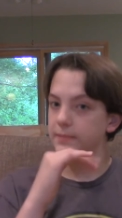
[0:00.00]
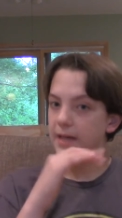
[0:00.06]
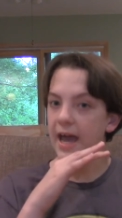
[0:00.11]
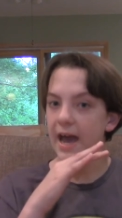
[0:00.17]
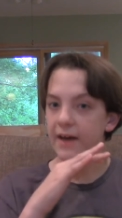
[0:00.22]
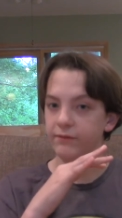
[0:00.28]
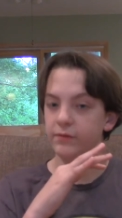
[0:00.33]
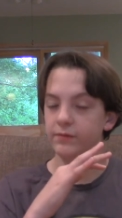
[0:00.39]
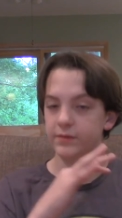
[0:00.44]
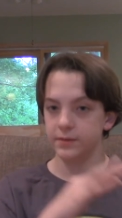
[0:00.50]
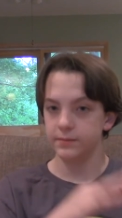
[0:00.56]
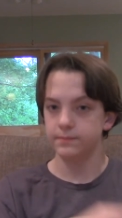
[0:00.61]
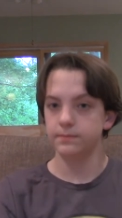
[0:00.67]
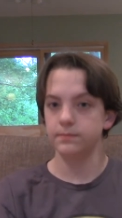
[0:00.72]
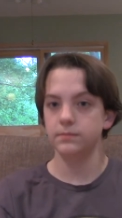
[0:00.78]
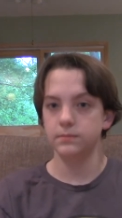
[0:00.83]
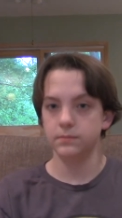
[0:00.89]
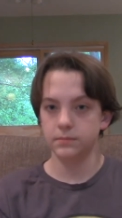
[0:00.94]
half of a
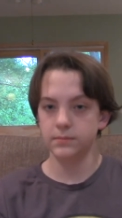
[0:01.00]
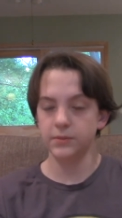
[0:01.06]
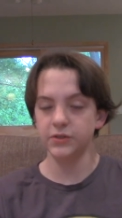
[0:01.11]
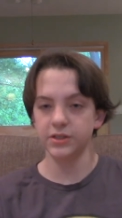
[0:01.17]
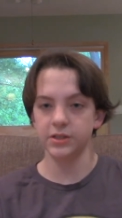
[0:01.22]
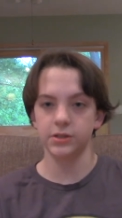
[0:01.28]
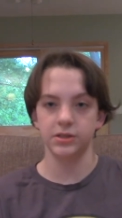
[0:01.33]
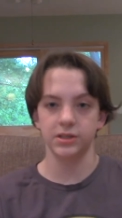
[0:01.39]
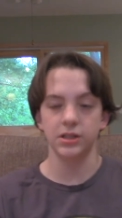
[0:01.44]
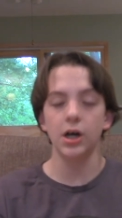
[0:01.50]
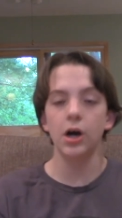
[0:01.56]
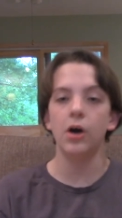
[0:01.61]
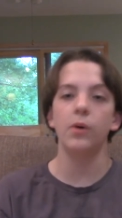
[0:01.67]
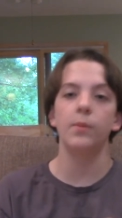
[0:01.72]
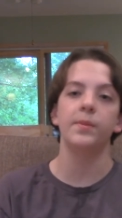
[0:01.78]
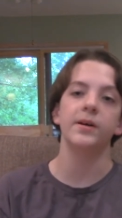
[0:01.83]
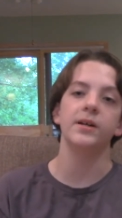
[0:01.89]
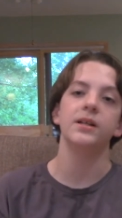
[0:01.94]
musical to
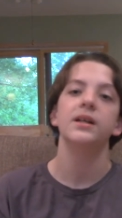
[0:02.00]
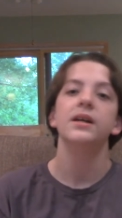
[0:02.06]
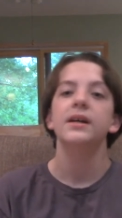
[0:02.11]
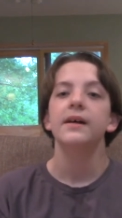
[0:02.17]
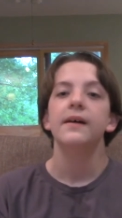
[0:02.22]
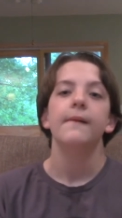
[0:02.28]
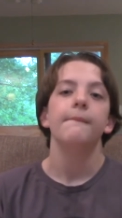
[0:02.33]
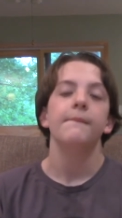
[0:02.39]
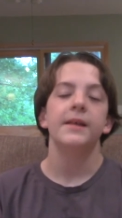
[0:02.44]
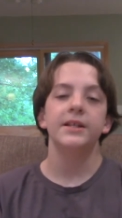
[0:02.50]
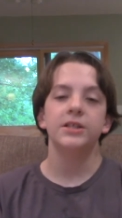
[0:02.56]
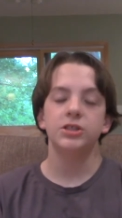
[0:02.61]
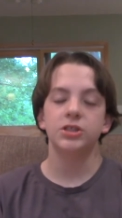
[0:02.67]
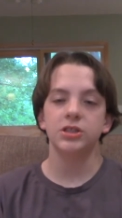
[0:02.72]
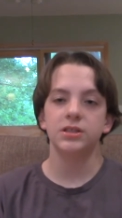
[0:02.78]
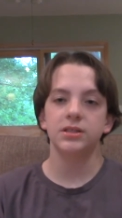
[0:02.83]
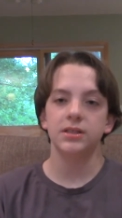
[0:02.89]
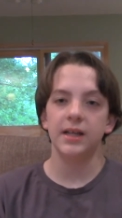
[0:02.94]
go, but it's
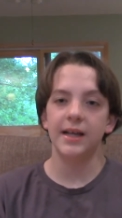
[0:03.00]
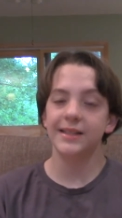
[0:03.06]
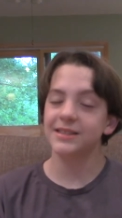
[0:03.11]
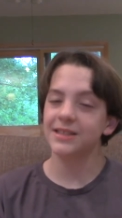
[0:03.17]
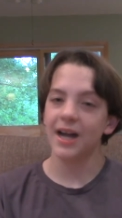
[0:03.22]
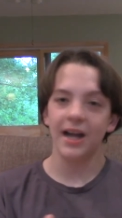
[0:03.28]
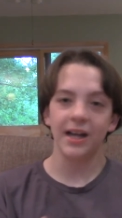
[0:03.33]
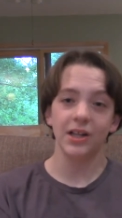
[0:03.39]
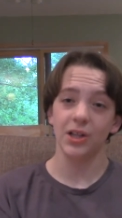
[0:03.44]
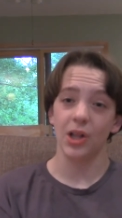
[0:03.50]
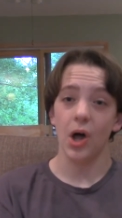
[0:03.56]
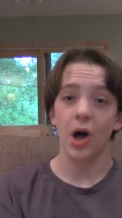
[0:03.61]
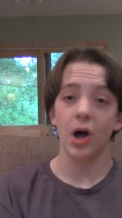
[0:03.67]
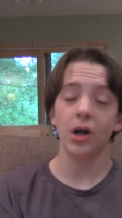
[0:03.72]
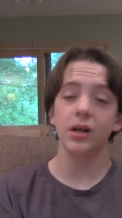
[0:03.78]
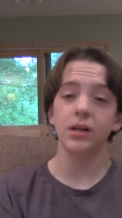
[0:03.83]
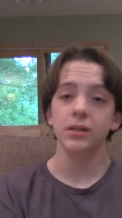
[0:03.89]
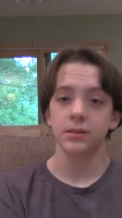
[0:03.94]
just it's kind of
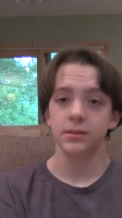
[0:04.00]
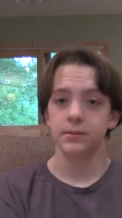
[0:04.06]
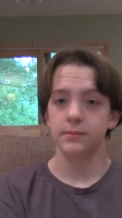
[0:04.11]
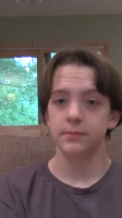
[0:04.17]
long,